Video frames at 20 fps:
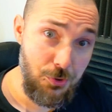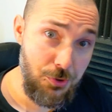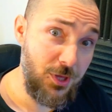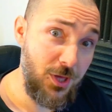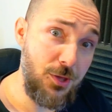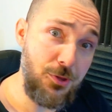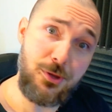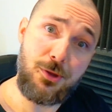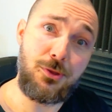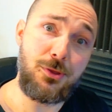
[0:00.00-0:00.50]

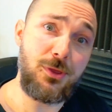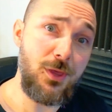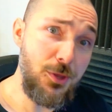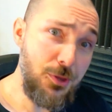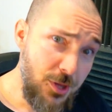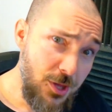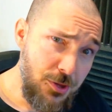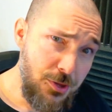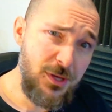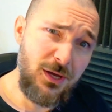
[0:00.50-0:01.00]
cases. This
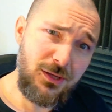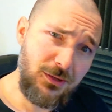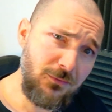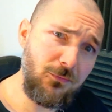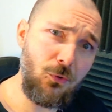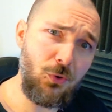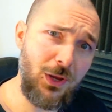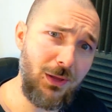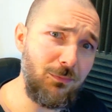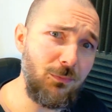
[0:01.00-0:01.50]
is good
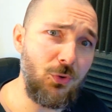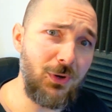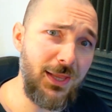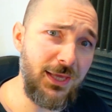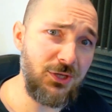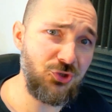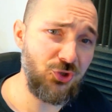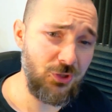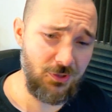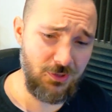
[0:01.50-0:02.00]
for
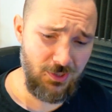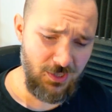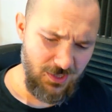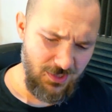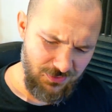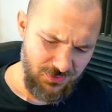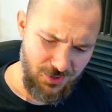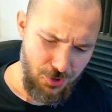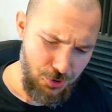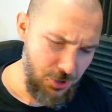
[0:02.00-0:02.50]
emulation.
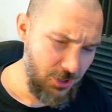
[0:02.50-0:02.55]
There's a